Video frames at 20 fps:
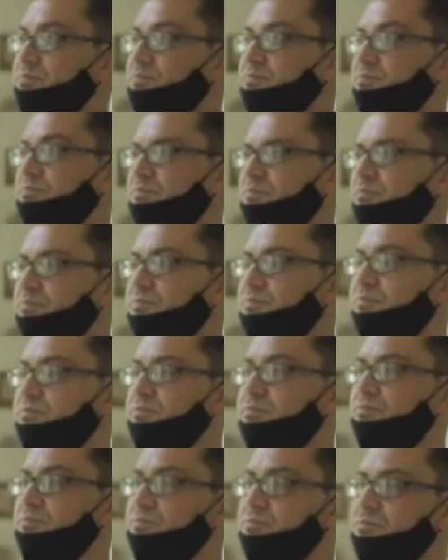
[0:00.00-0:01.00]

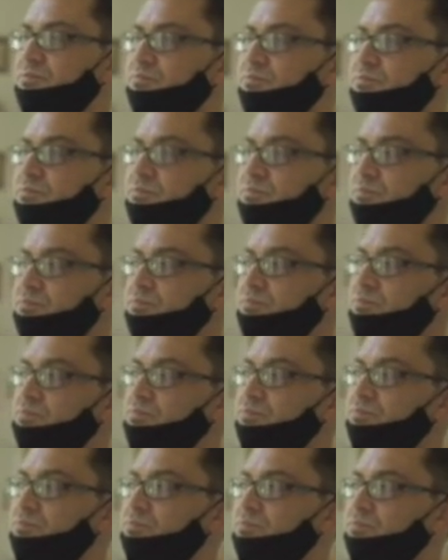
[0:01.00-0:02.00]

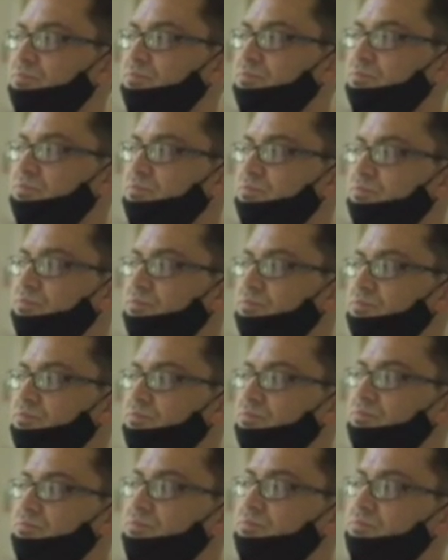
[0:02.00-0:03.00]

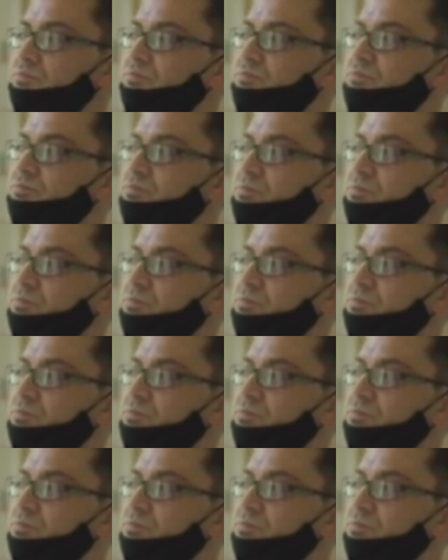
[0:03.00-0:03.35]
No words are spoken by the person on screen.